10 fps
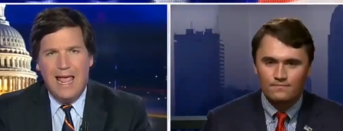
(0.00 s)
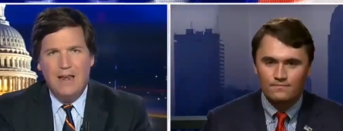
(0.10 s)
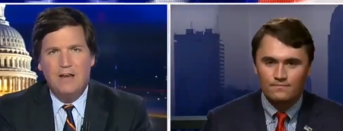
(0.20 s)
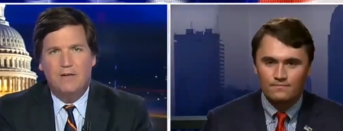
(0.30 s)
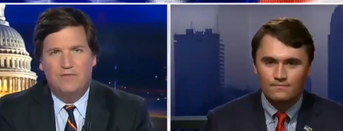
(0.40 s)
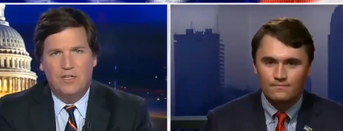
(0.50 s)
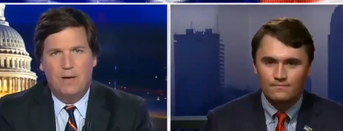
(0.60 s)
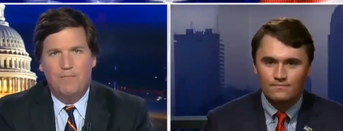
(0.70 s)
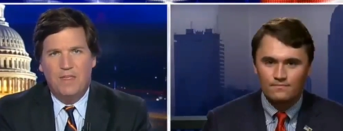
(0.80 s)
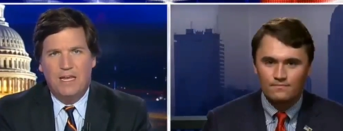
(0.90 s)
Speaker 1: end of
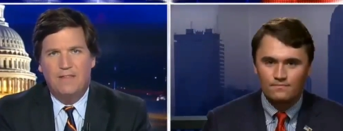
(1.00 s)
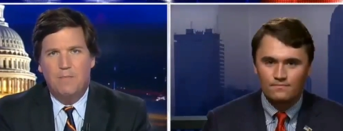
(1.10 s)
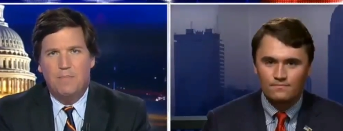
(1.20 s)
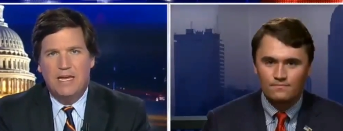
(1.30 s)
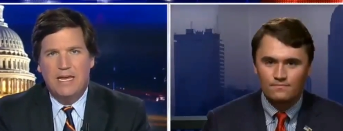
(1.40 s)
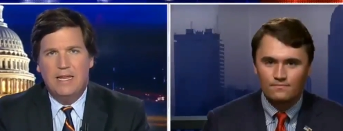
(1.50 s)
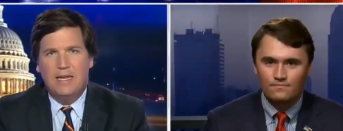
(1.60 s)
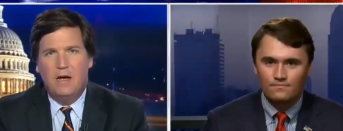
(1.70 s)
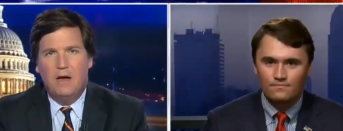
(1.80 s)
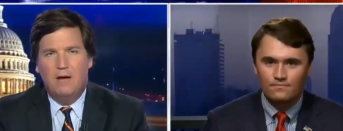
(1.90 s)
something and the beginning
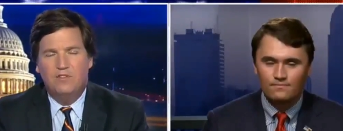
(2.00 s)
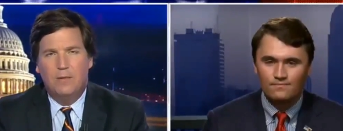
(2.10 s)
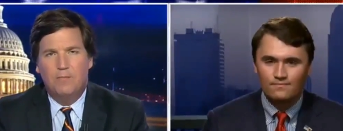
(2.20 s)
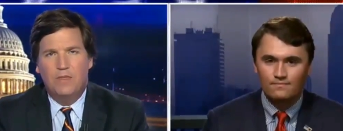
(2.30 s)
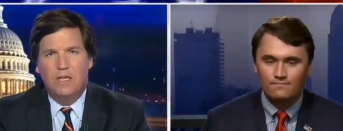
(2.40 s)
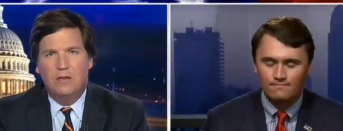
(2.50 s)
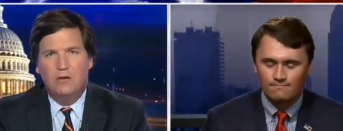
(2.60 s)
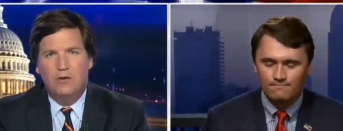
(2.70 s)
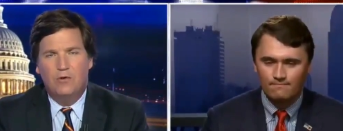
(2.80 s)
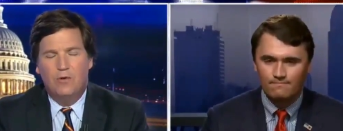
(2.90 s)
of something
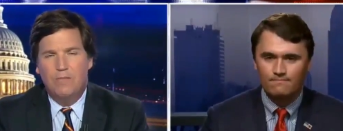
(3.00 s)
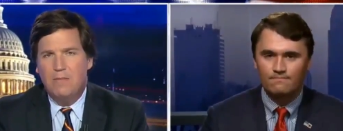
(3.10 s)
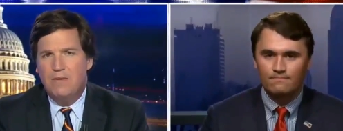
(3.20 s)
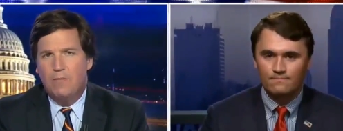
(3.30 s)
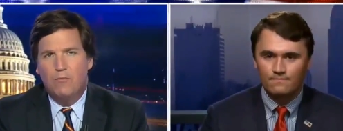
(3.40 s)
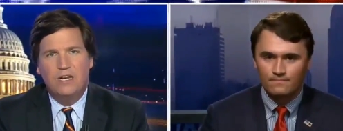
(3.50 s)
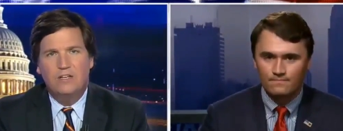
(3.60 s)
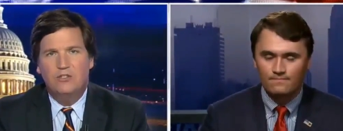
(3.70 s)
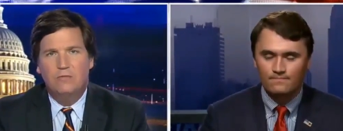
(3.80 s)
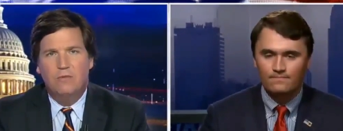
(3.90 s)
new. And maybe I'm reading
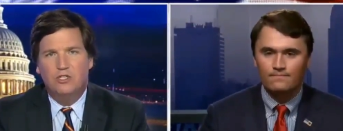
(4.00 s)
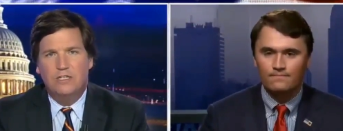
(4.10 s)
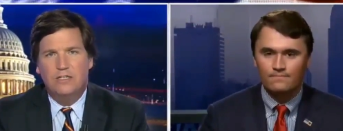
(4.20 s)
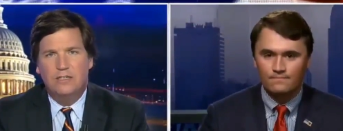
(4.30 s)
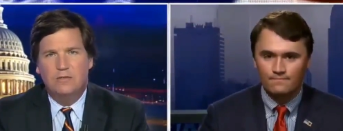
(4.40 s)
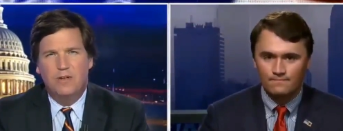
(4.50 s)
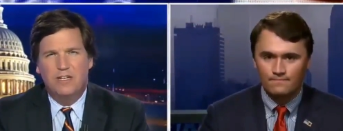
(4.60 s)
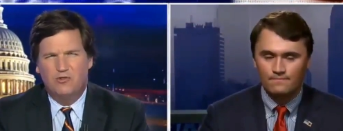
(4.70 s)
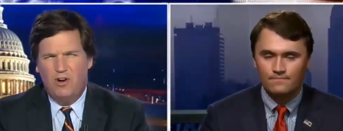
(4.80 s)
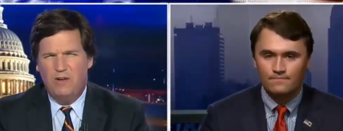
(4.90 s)
too much into this, but it
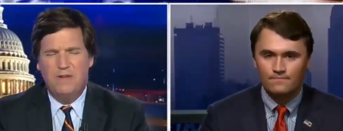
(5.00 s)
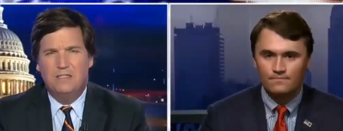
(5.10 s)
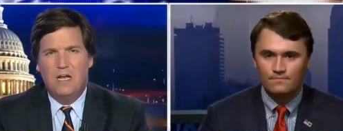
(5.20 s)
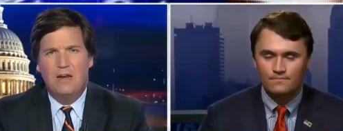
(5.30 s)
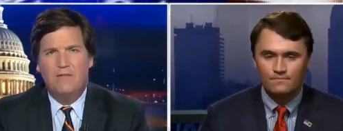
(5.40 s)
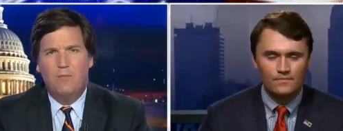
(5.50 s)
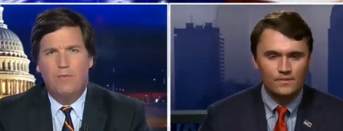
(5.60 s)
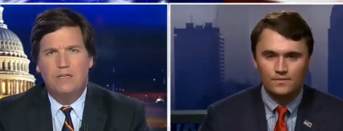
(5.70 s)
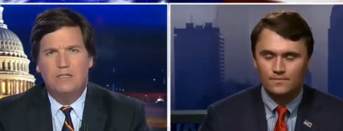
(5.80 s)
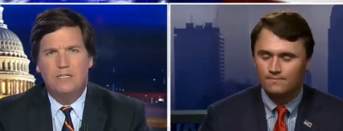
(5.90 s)
struck me as kind of a
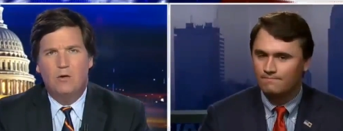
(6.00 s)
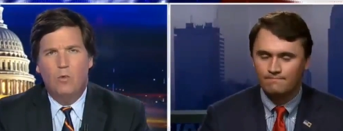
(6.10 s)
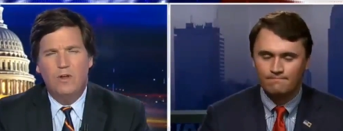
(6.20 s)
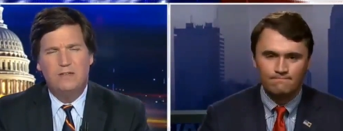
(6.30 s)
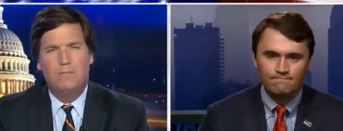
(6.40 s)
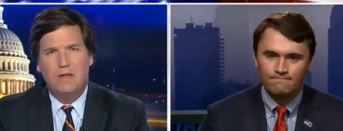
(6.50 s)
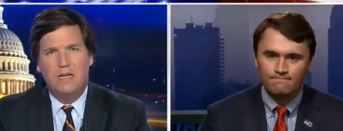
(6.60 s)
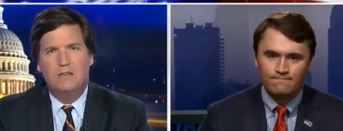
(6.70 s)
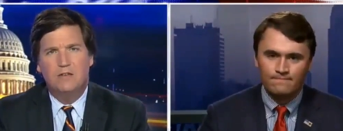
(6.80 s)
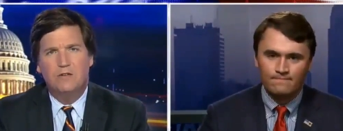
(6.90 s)
big deal. What does it mean,
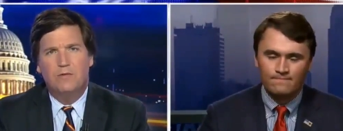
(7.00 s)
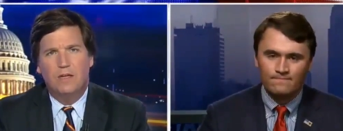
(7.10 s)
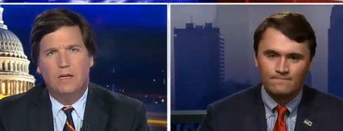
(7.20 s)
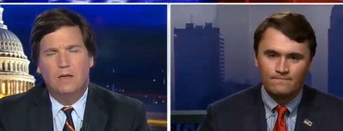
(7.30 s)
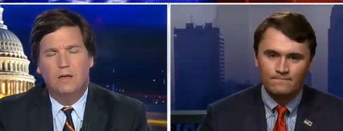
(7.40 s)
do you think?